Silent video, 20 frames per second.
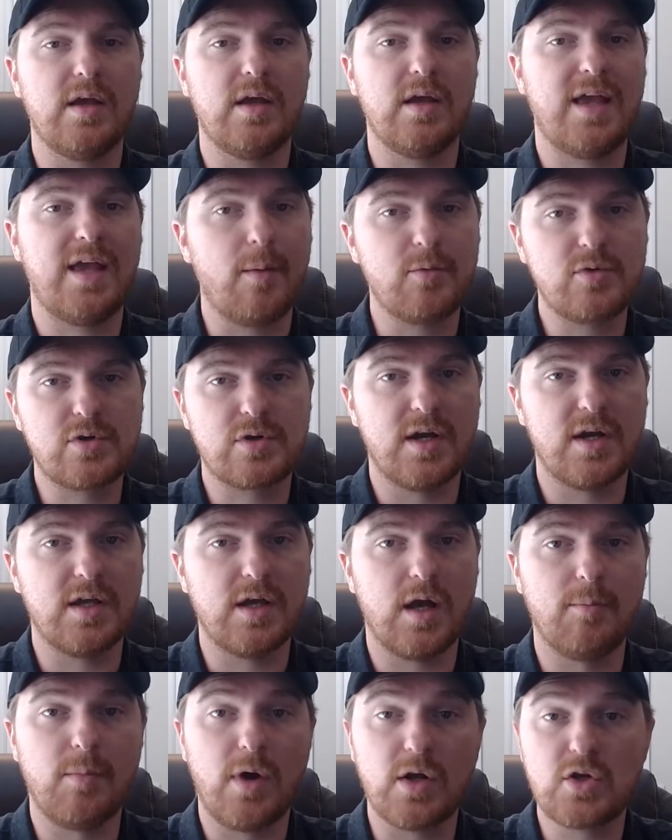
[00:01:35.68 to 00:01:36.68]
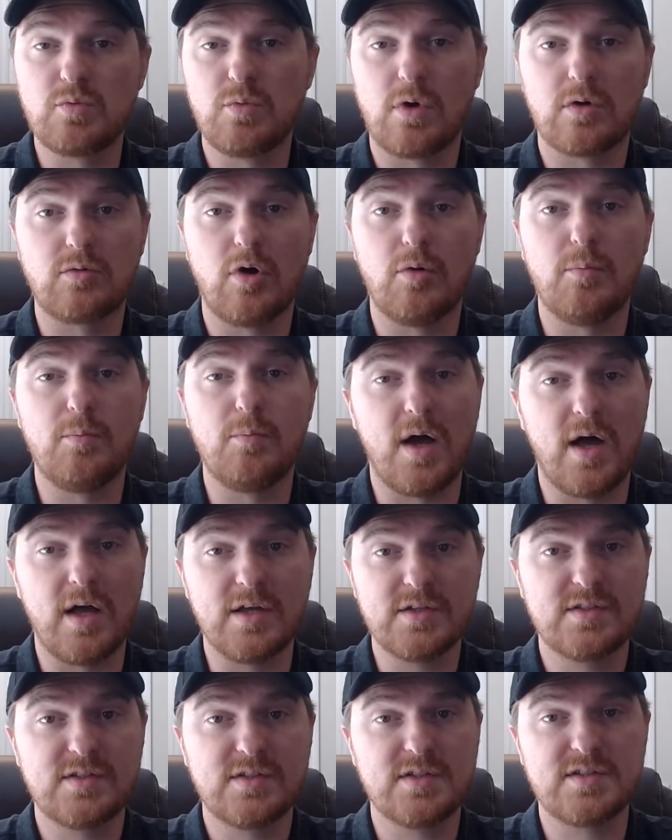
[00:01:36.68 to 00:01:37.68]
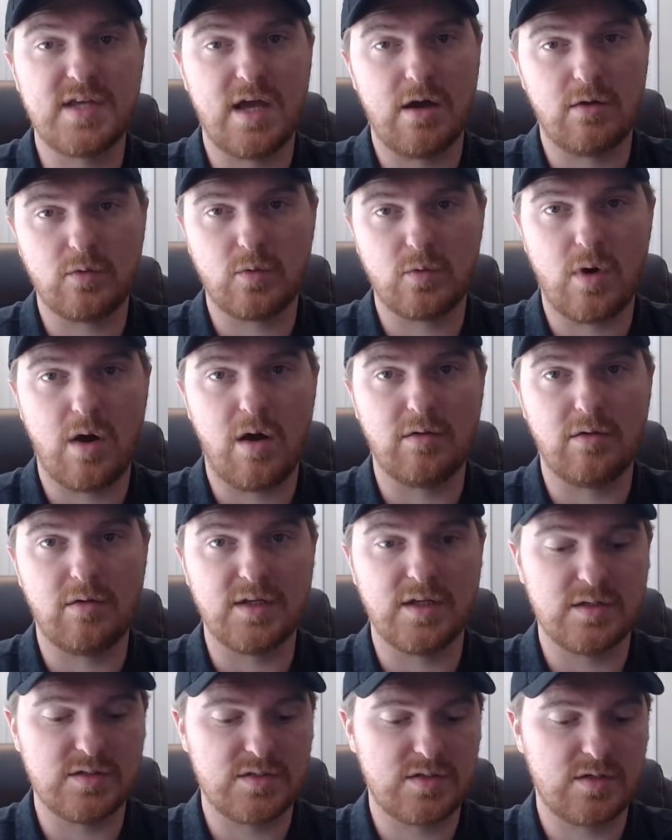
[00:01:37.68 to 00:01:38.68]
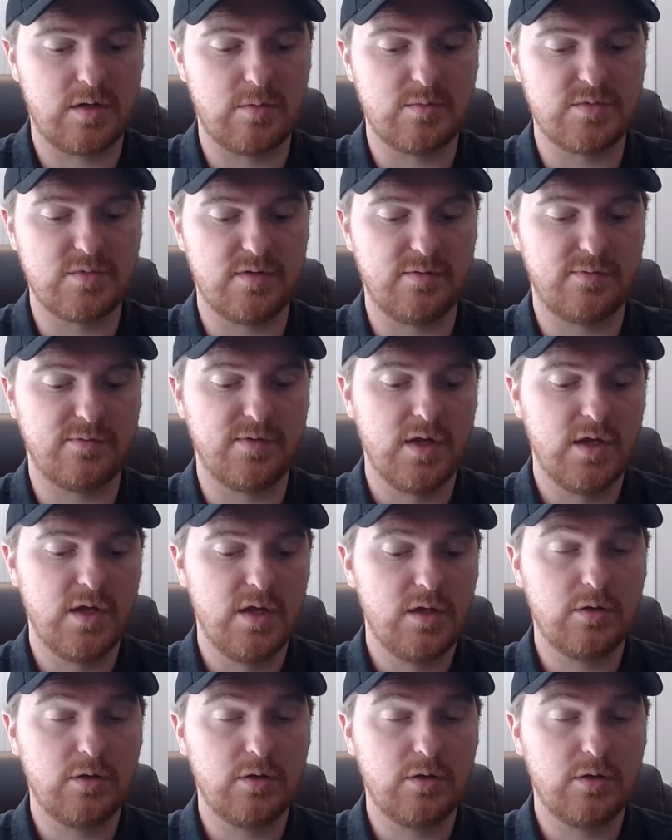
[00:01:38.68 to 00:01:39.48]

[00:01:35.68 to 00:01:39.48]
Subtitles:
capturing a much more robust sound quality in terms of